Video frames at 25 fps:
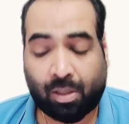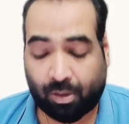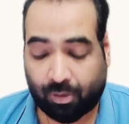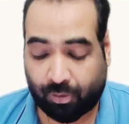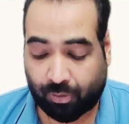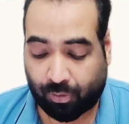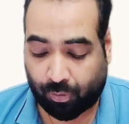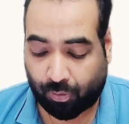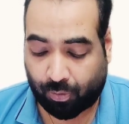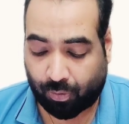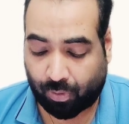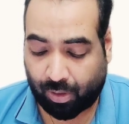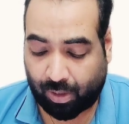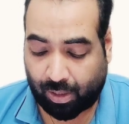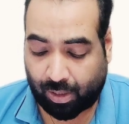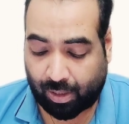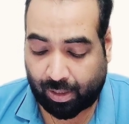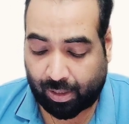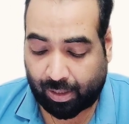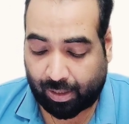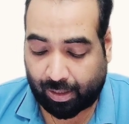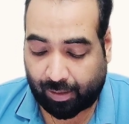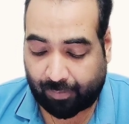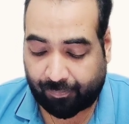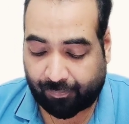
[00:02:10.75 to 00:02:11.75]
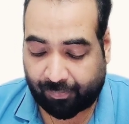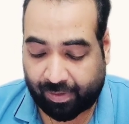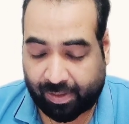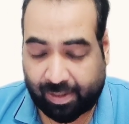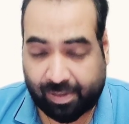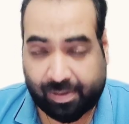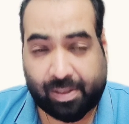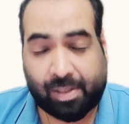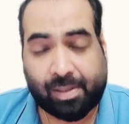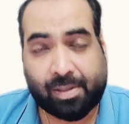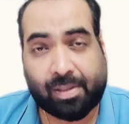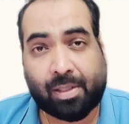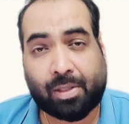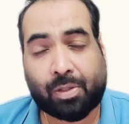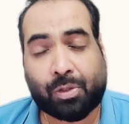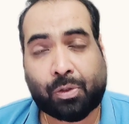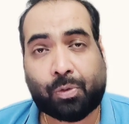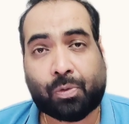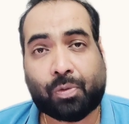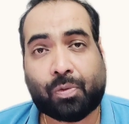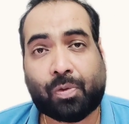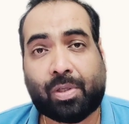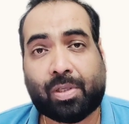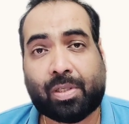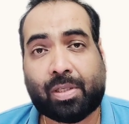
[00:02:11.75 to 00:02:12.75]
So if this is the
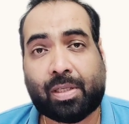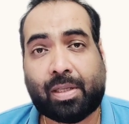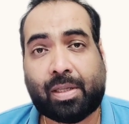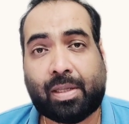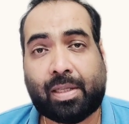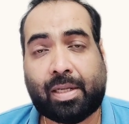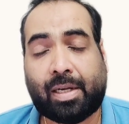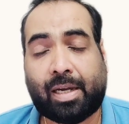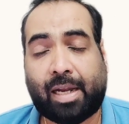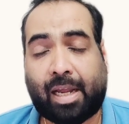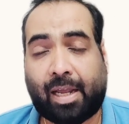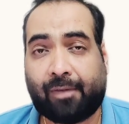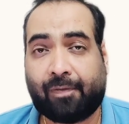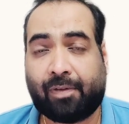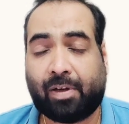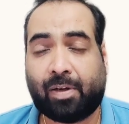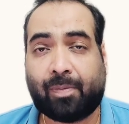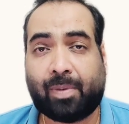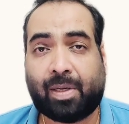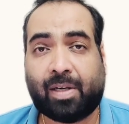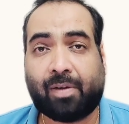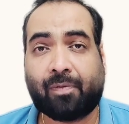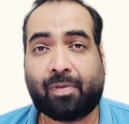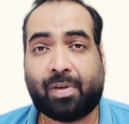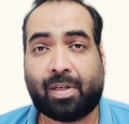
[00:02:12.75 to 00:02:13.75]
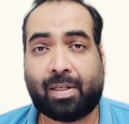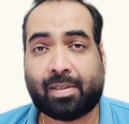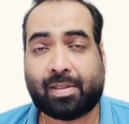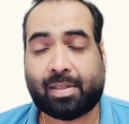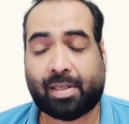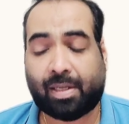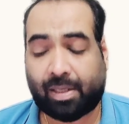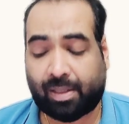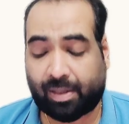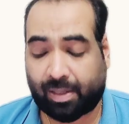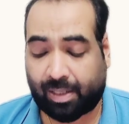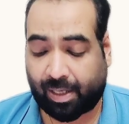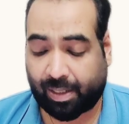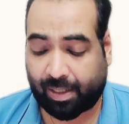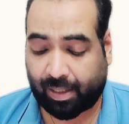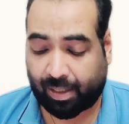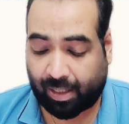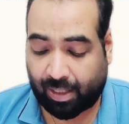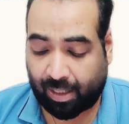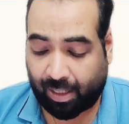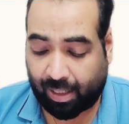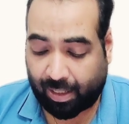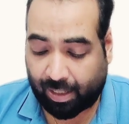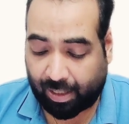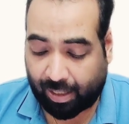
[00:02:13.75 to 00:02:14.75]
situation, then everyone will say
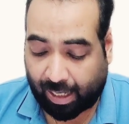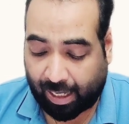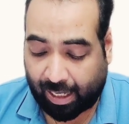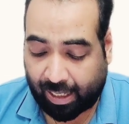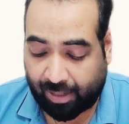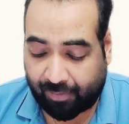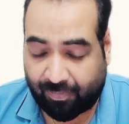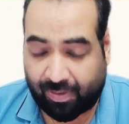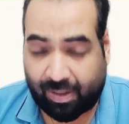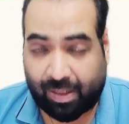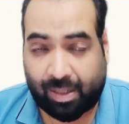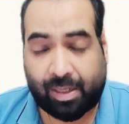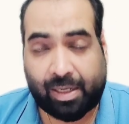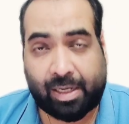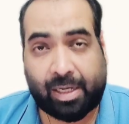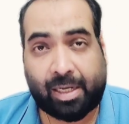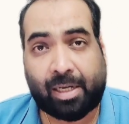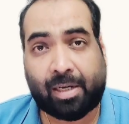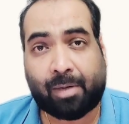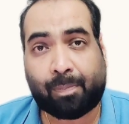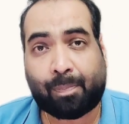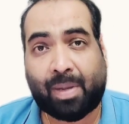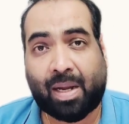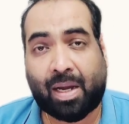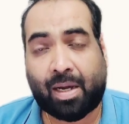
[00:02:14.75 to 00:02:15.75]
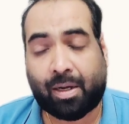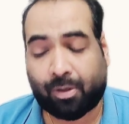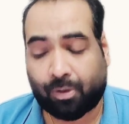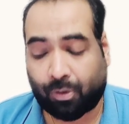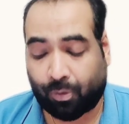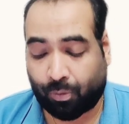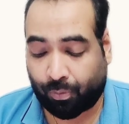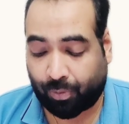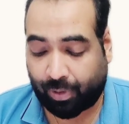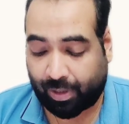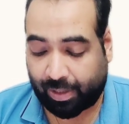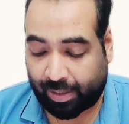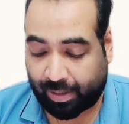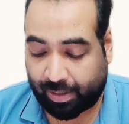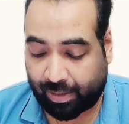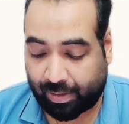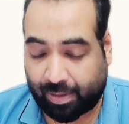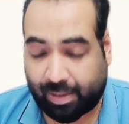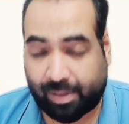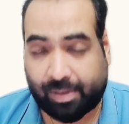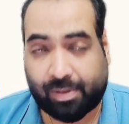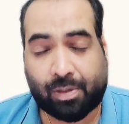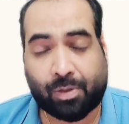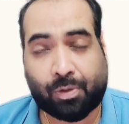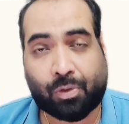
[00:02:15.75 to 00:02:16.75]
that I will need bank loan in
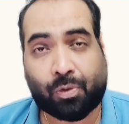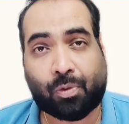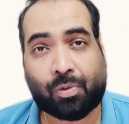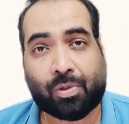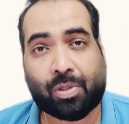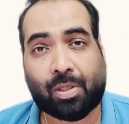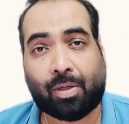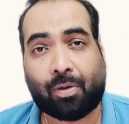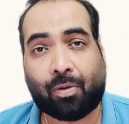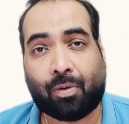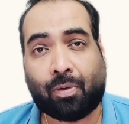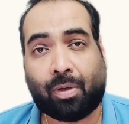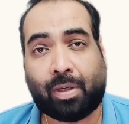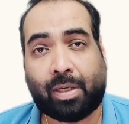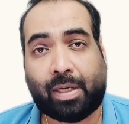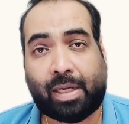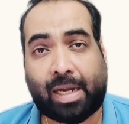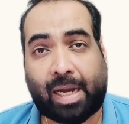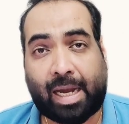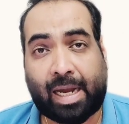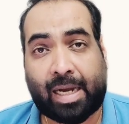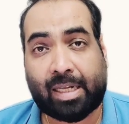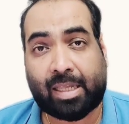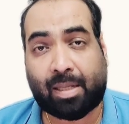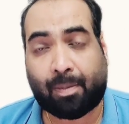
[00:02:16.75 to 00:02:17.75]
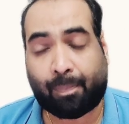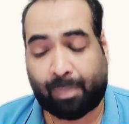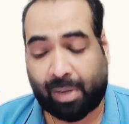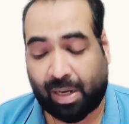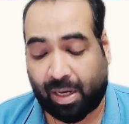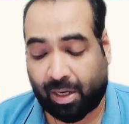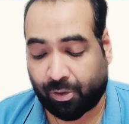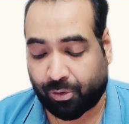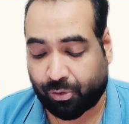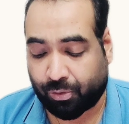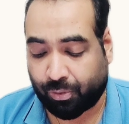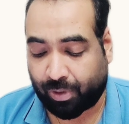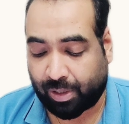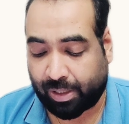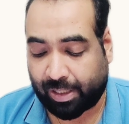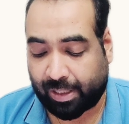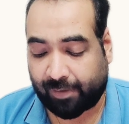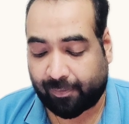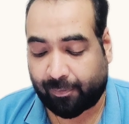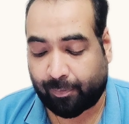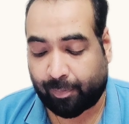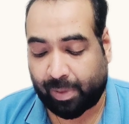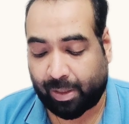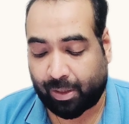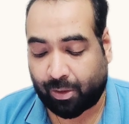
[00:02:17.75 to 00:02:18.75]
this situation only, and the bank should
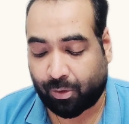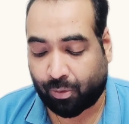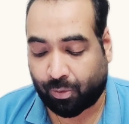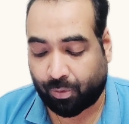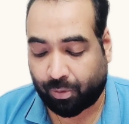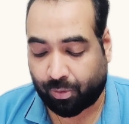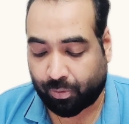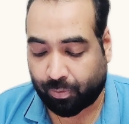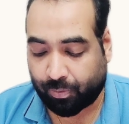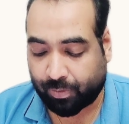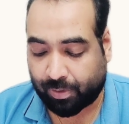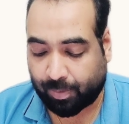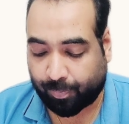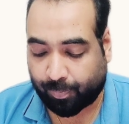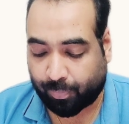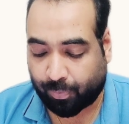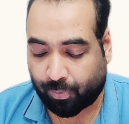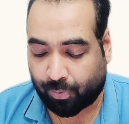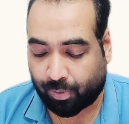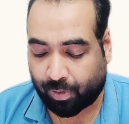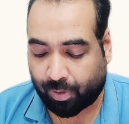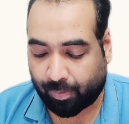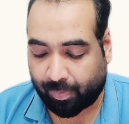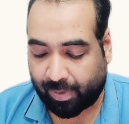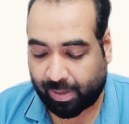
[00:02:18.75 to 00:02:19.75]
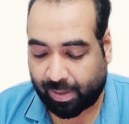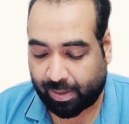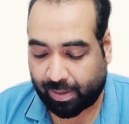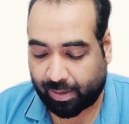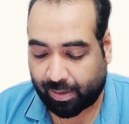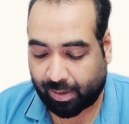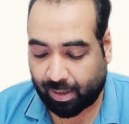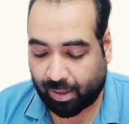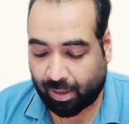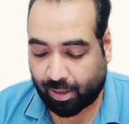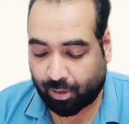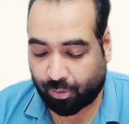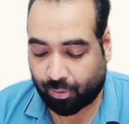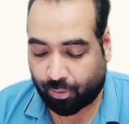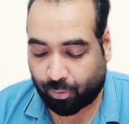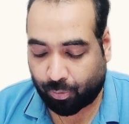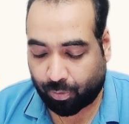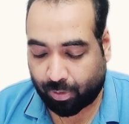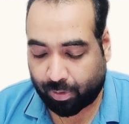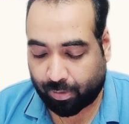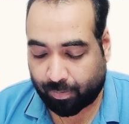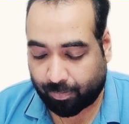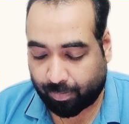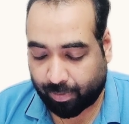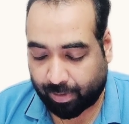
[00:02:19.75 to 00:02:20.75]
give me loan to support me
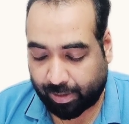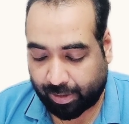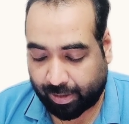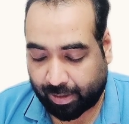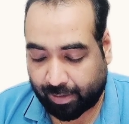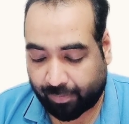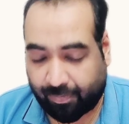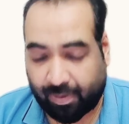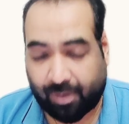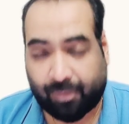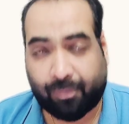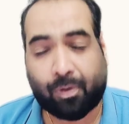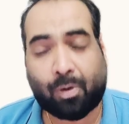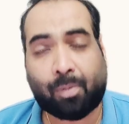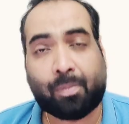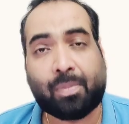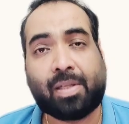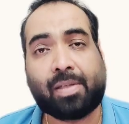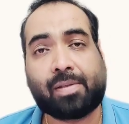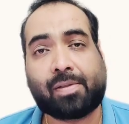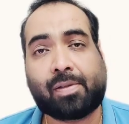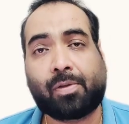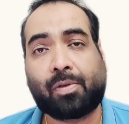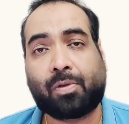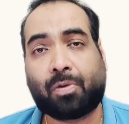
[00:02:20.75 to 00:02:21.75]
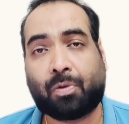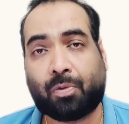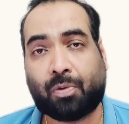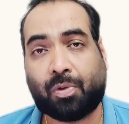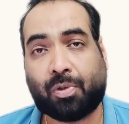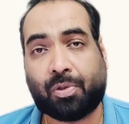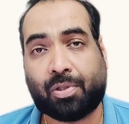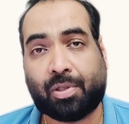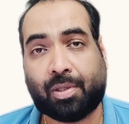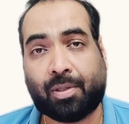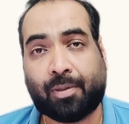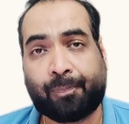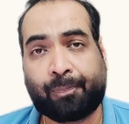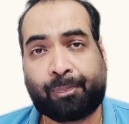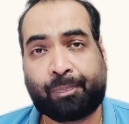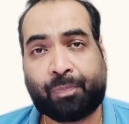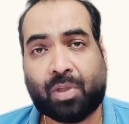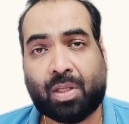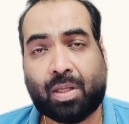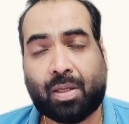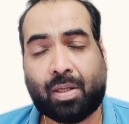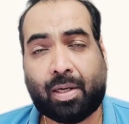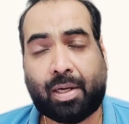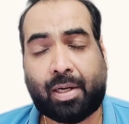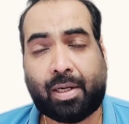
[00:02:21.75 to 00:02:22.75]
to recover from this situation,
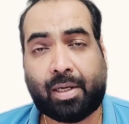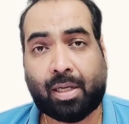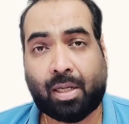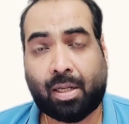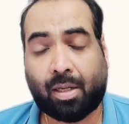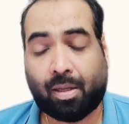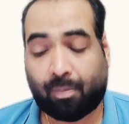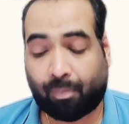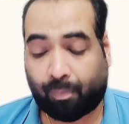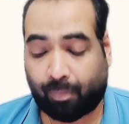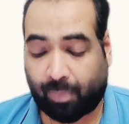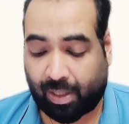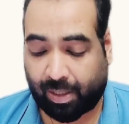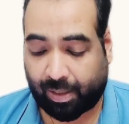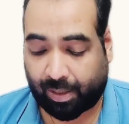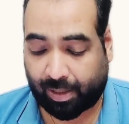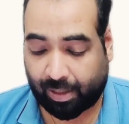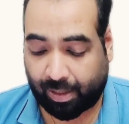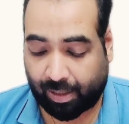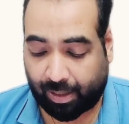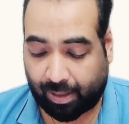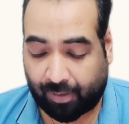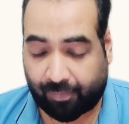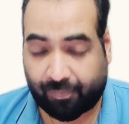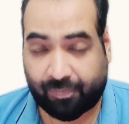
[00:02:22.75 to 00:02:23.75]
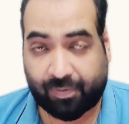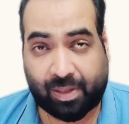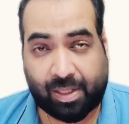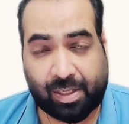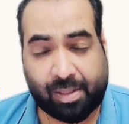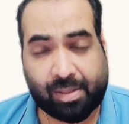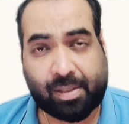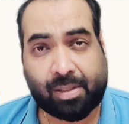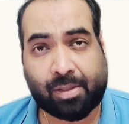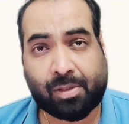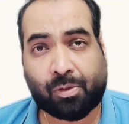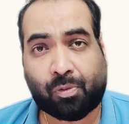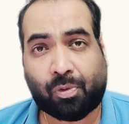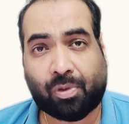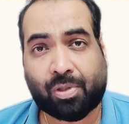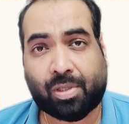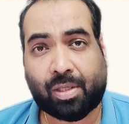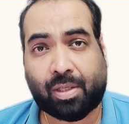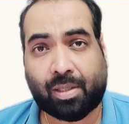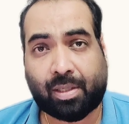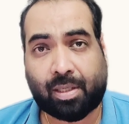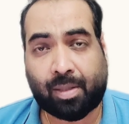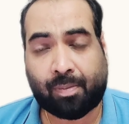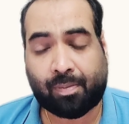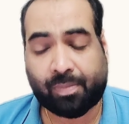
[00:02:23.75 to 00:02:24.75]
right? But if this
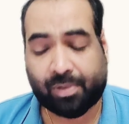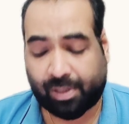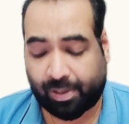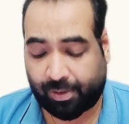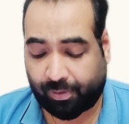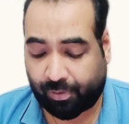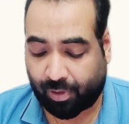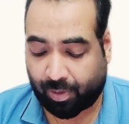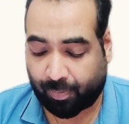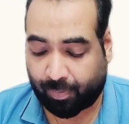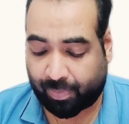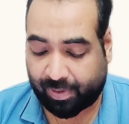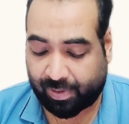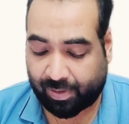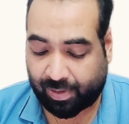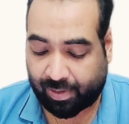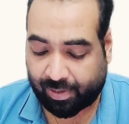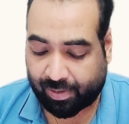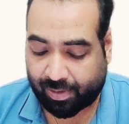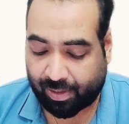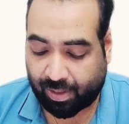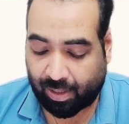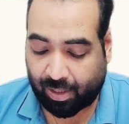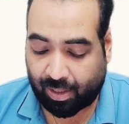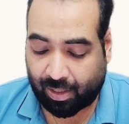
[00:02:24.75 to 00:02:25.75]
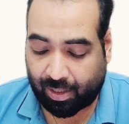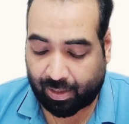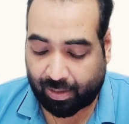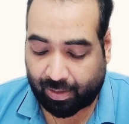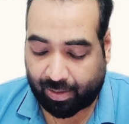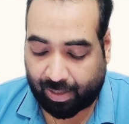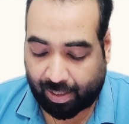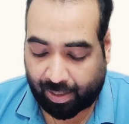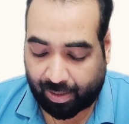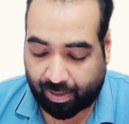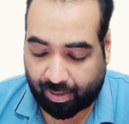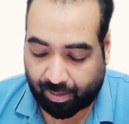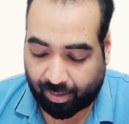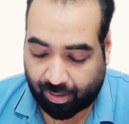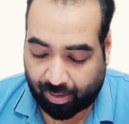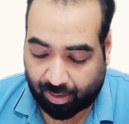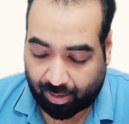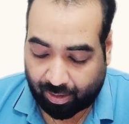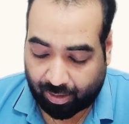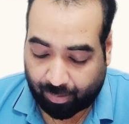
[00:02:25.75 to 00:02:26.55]
situation comes in your business, then